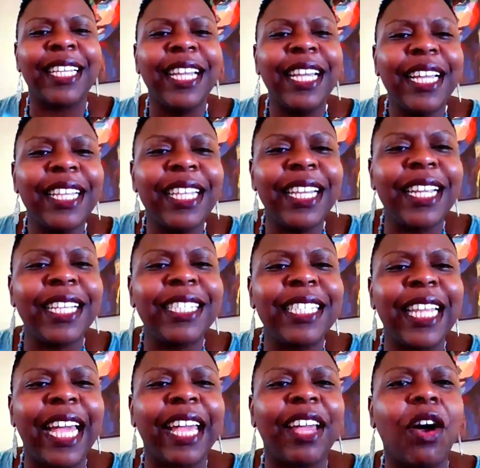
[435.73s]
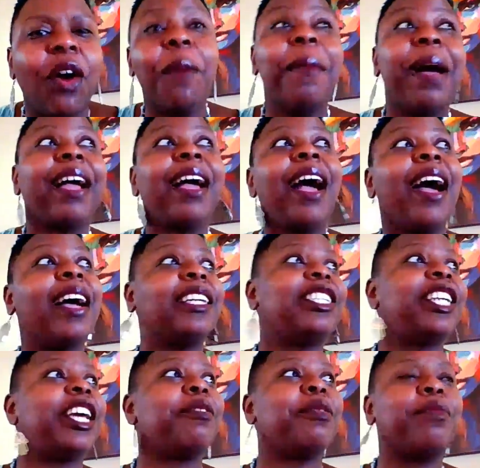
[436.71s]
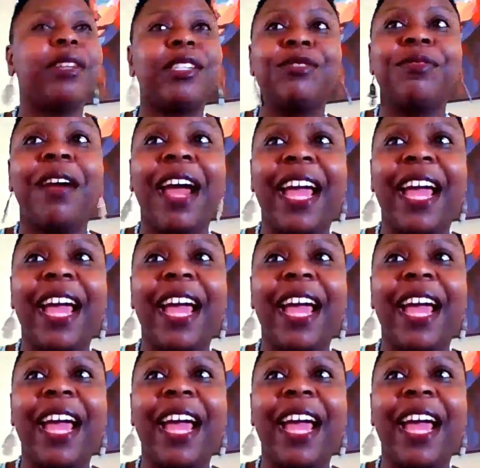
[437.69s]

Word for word: it, then it's like, oh my God, Terri was